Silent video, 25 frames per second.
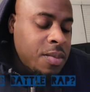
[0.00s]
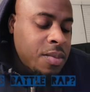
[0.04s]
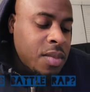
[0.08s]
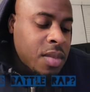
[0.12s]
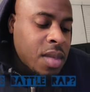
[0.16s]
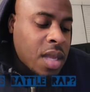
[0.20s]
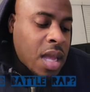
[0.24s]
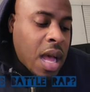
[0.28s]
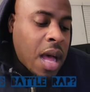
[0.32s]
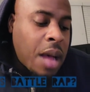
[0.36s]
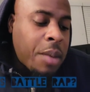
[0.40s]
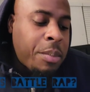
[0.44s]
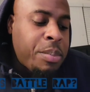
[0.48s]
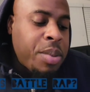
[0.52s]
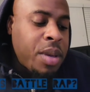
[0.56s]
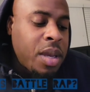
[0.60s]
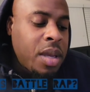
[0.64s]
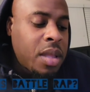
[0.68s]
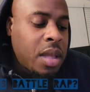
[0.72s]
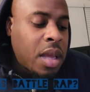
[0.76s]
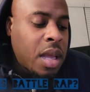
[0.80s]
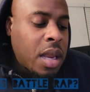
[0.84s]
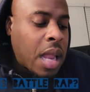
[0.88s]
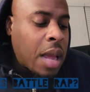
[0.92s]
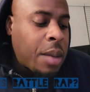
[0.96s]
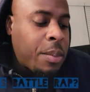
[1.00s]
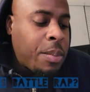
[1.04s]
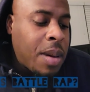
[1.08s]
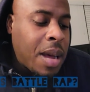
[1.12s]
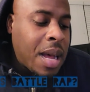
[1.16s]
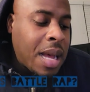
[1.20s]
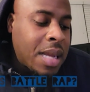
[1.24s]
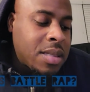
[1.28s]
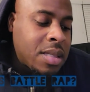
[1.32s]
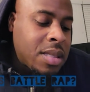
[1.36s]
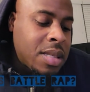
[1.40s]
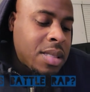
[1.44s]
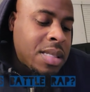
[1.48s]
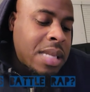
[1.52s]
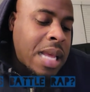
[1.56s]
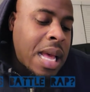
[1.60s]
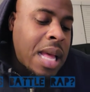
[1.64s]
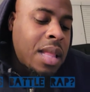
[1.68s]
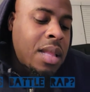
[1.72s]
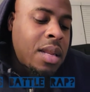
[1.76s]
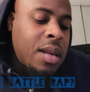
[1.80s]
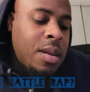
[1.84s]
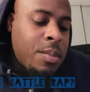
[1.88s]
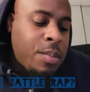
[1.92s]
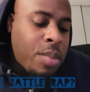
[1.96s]
I'll be there like pasta
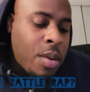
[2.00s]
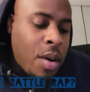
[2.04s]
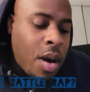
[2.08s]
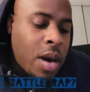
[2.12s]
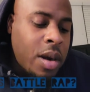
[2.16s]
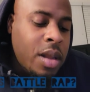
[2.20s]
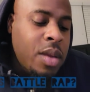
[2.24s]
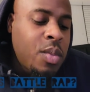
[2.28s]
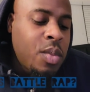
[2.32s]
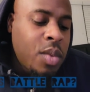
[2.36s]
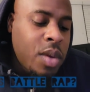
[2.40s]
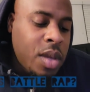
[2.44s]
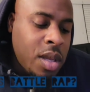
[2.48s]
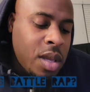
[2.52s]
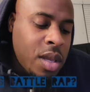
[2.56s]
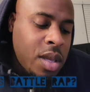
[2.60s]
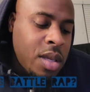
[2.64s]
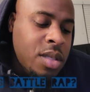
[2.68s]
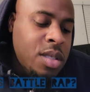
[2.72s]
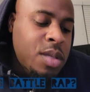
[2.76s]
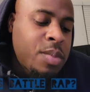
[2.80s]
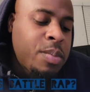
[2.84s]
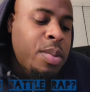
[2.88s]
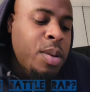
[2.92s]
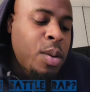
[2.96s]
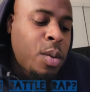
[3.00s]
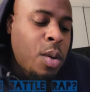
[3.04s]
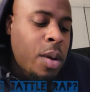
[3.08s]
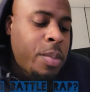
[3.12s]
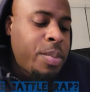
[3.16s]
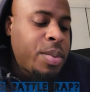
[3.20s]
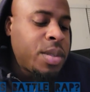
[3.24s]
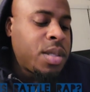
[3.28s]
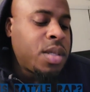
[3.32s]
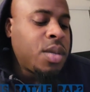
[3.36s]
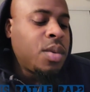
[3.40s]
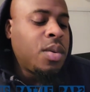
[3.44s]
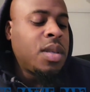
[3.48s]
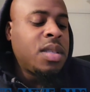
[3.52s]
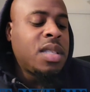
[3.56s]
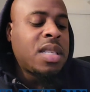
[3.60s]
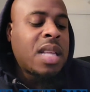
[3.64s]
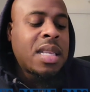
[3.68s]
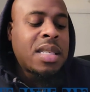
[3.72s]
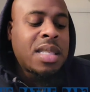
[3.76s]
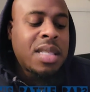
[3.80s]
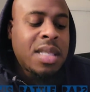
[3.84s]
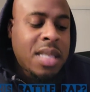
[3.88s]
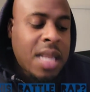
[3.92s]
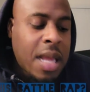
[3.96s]
salad and party wings. Blew up as soon as
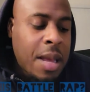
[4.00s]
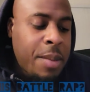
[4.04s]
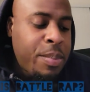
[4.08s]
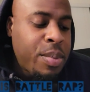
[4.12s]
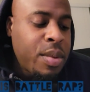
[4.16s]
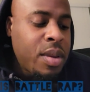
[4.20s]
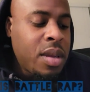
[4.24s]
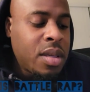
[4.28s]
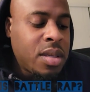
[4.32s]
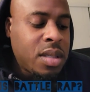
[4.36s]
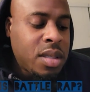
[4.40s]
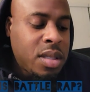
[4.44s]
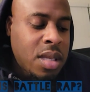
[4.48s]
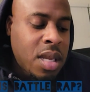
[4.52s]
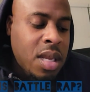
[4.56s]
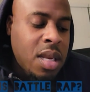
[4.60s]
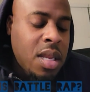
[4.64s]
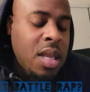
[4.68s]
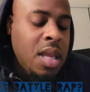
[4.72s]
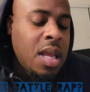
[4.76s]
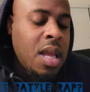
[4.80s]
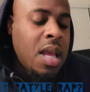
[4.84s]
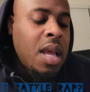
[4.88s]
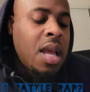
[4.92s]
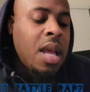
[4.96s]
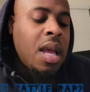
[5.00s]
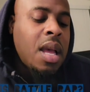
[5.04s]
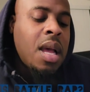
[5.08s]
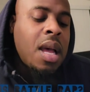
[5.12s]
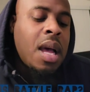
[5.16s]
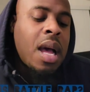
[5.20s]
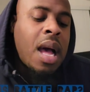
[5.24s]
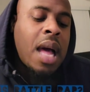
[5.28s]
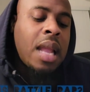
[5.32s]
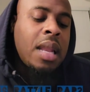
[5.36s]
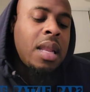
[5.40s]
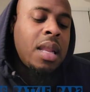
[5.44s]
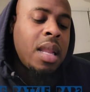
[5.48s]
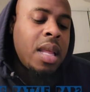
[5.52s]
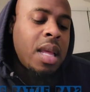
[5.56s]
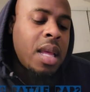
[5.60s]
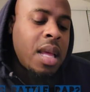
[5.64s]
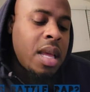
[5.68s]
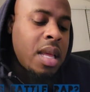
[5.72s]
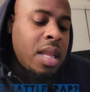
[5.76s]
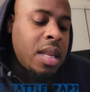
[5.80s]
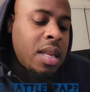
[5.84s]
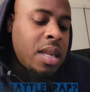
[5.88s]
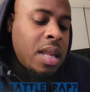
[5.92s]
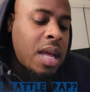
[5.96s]
I step in your city. I
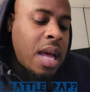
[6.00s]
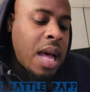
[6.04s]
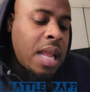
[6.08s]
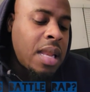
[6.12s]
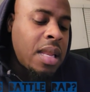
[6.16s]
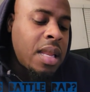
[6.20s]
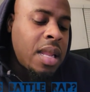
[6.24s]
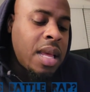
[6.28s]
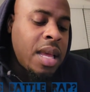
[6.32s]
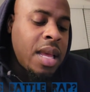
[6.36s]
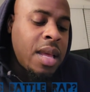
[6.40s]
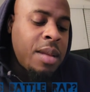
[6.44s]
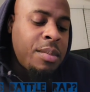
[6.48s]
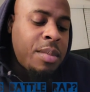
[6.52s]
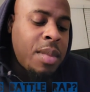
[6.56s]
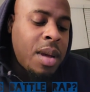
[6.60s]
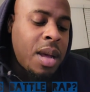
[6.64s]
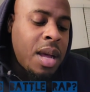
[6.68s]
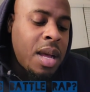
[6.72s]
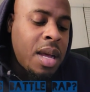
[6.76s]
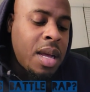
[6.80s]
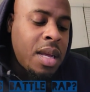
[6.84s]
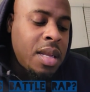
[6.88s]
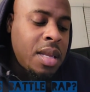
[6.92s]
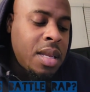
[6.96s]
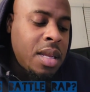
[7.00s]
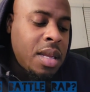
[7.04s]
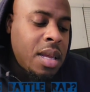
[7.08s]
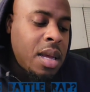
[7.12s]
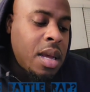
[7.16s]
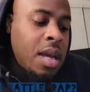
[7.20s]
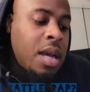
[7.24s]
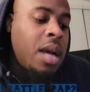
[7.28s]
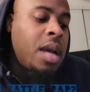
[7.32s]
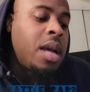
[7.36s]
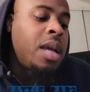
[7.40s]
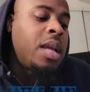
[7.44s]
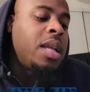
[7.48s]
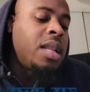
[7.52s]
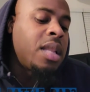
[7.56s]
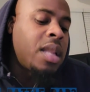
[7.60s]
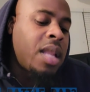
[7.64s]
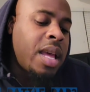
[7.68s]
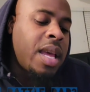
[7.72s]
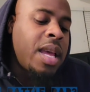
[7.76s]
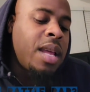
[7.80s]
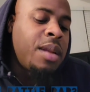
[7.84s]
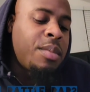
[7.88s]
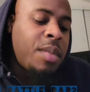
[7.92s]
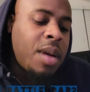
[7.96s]
landmine in
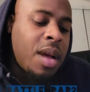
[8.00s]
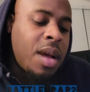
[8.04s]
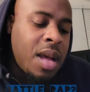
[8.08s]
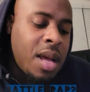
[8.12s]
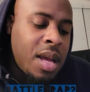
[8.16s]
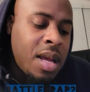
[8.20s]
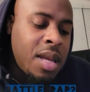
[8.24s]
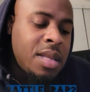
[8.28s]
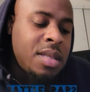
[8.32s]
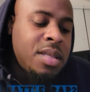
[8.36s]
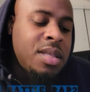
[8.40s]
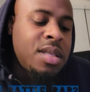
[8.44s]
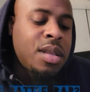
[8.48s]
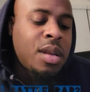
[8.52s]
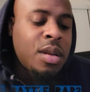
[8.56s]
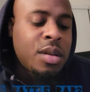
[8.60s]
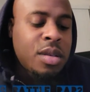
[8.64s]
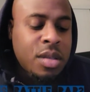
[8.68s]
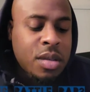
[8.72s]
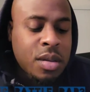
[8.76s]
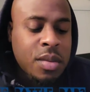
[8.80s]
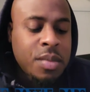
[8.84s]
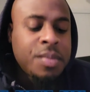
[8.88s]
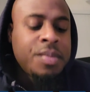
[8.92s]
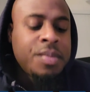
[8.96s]
landmines. So